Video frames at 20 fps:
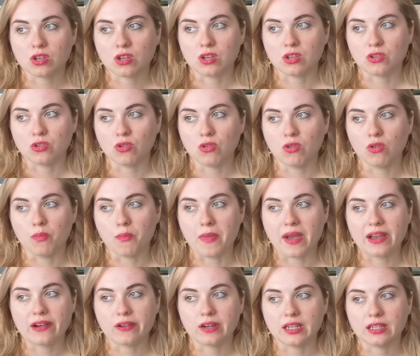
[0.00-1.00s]
you
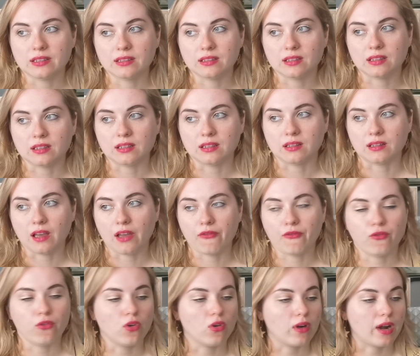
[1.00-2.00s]
married a
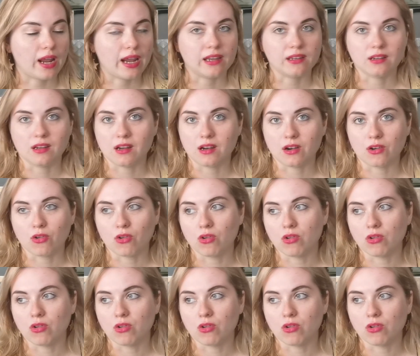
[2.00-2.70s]
foreigner,